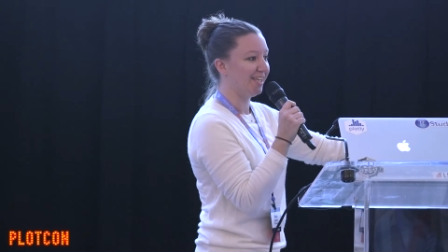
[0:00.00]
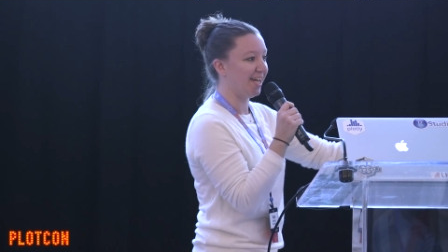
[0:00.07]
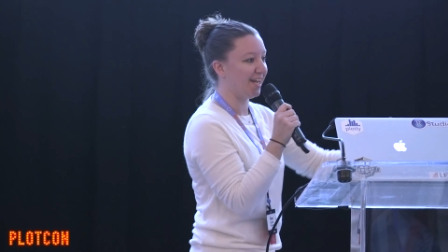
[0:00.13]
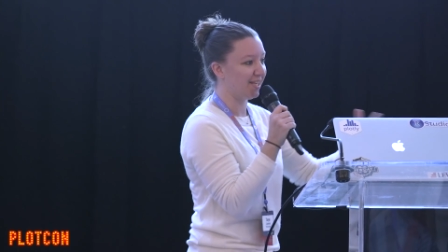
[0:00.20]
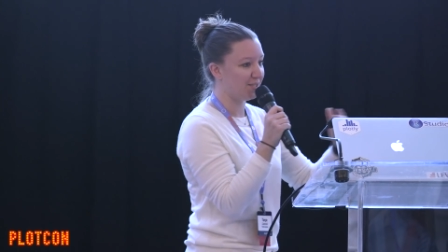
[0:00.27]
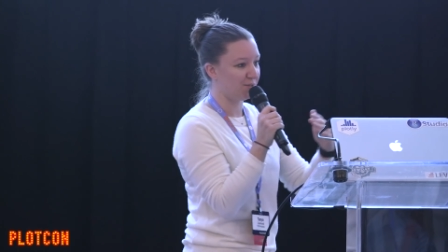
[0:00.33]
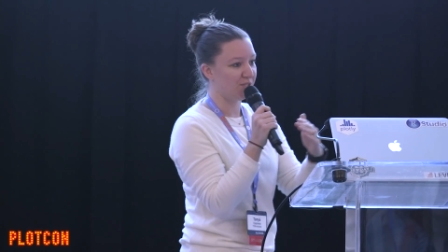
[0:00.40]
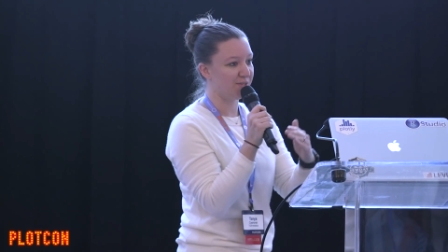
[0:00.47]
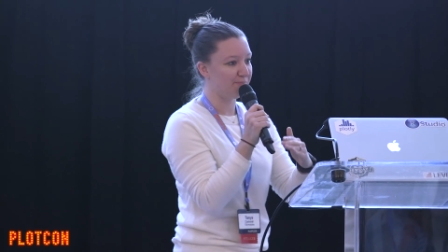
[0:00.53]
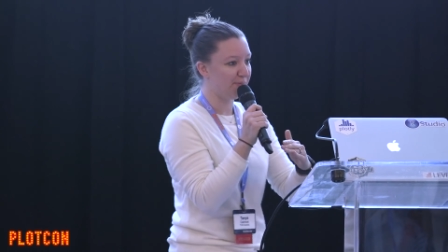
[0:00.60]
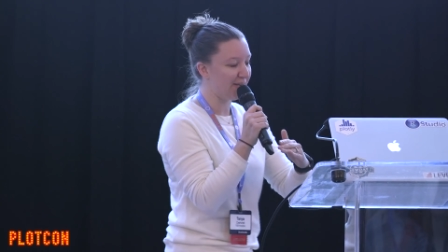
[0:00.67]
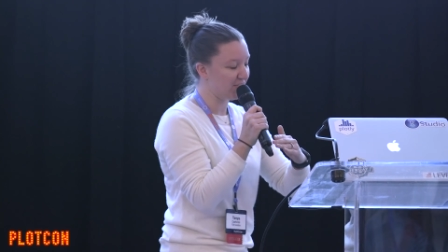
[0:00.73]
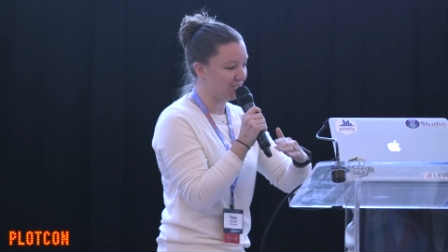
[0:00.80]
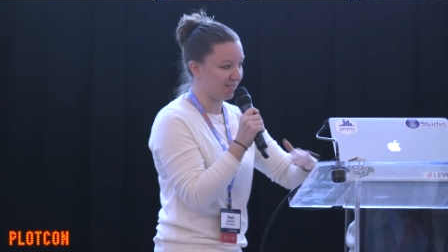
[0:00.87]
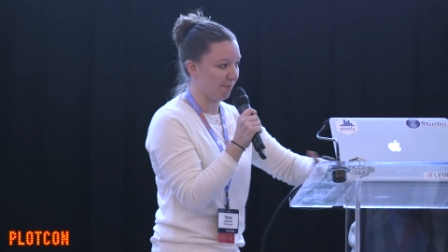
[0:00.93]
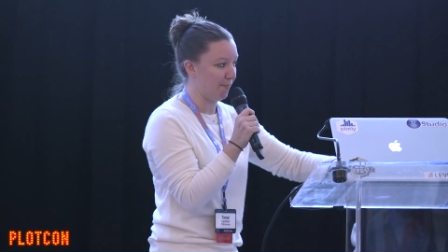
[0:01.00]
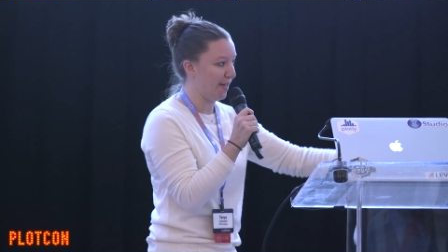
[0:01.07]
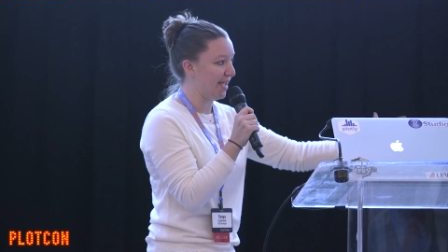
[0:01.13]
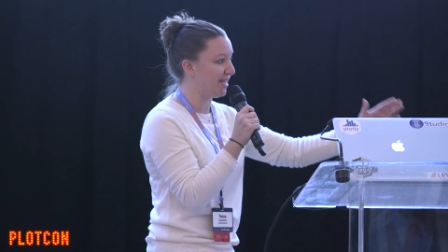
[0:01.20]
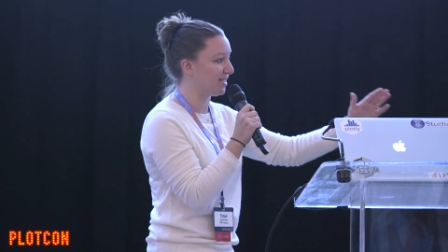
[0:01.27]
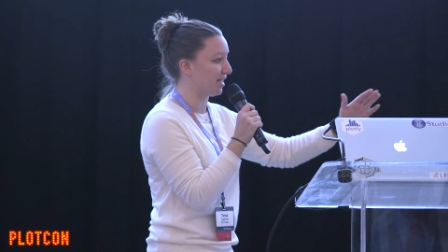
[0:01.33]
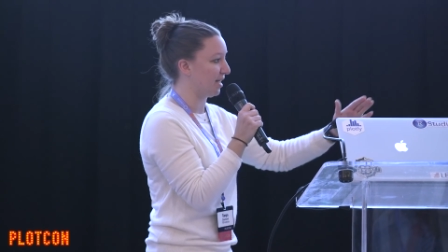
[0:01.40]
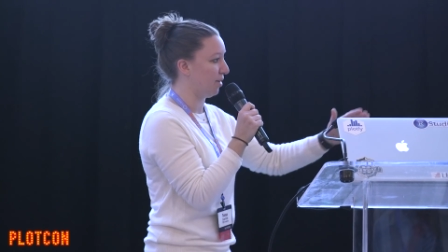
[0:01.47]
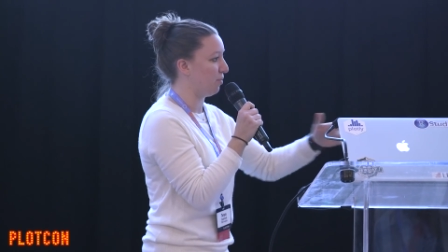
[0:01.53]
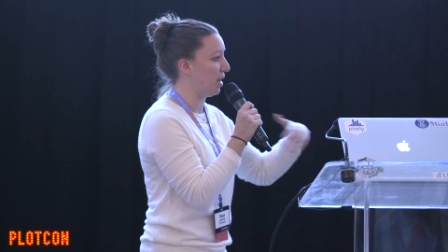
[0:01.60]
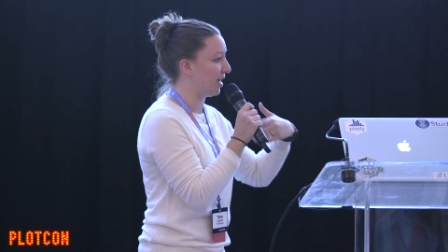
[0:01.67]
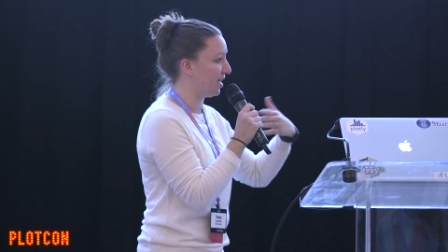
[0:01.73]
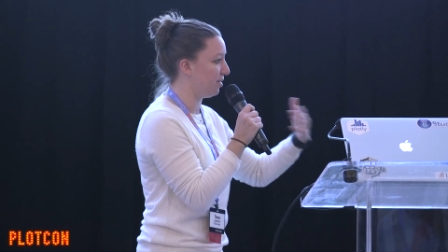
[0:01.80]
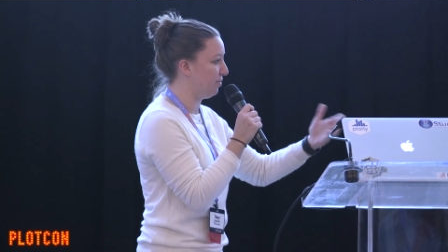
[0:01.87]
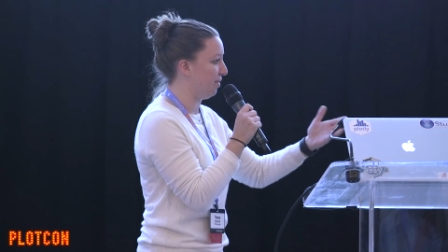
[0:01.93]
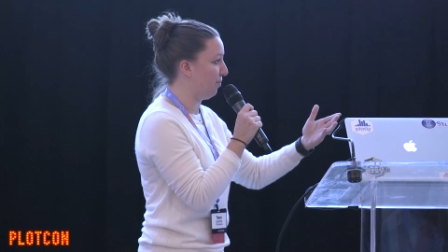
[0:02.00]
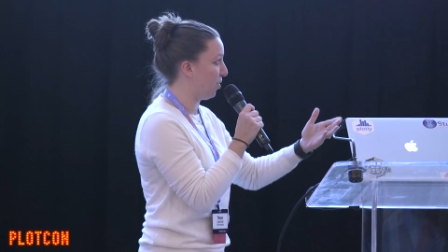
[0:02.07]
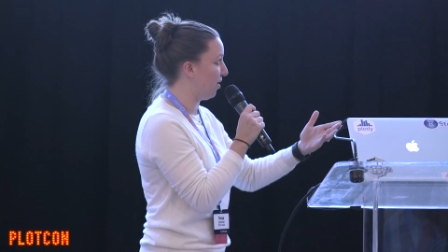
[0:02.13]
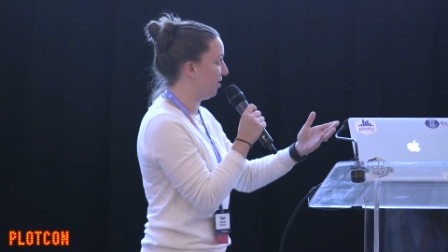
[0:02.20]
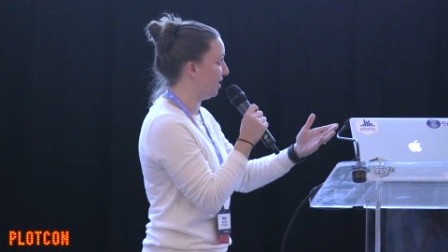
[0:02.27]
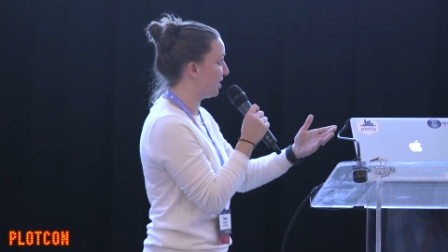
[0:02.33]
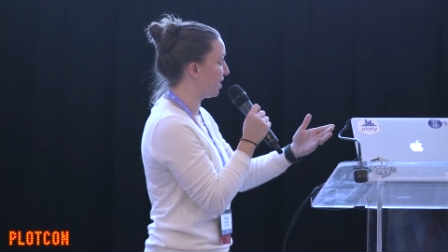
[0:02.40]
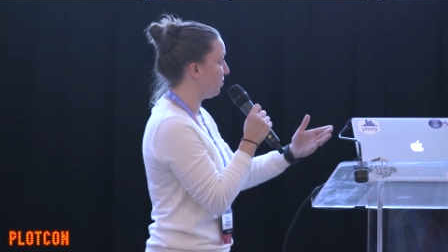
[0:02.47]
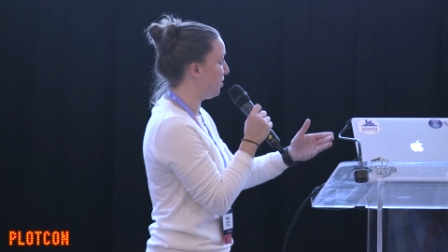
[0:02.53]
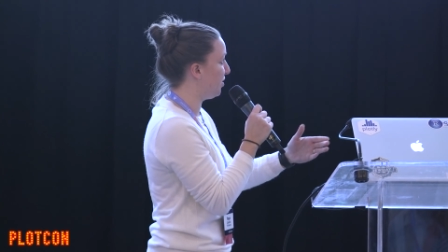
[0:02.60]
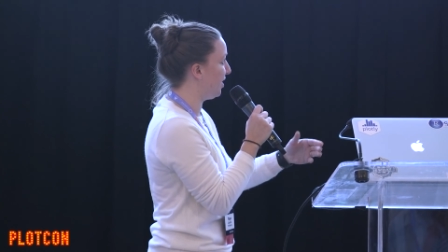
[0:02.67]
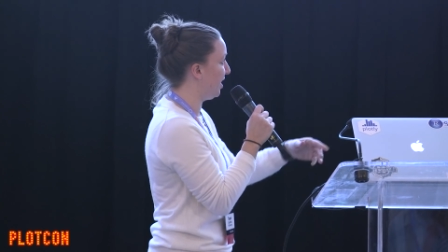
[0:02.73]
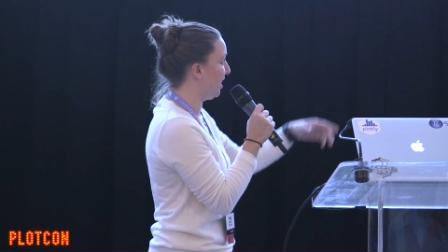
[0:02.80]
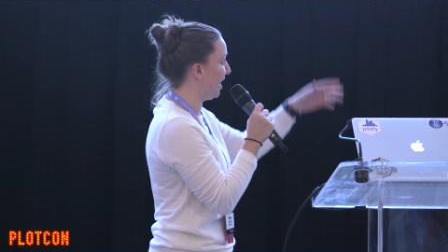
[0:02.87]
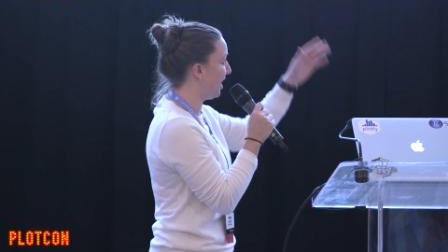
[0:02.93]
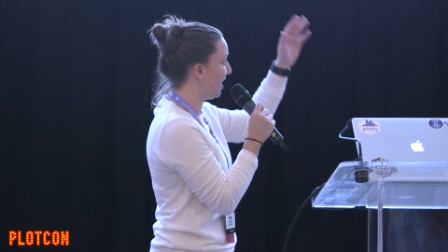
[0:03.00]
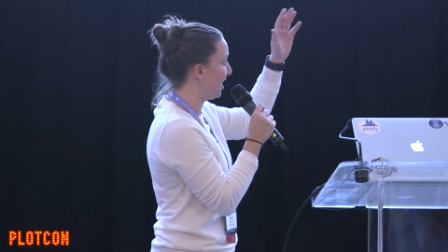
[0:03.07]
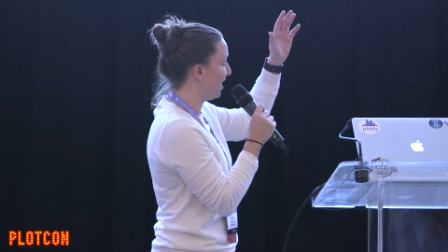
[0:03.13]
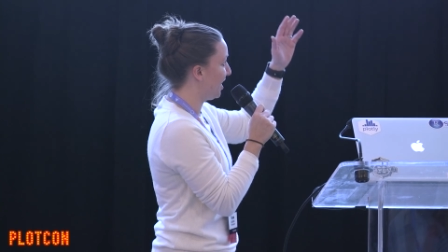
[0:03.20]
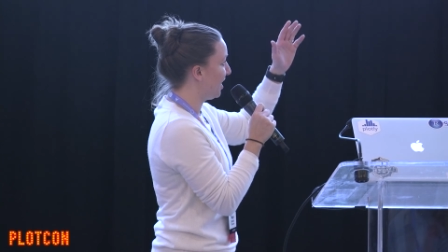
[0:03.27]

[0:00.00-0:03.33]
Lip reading: And it's been just amazing, and I'm lucky to be a part of this community that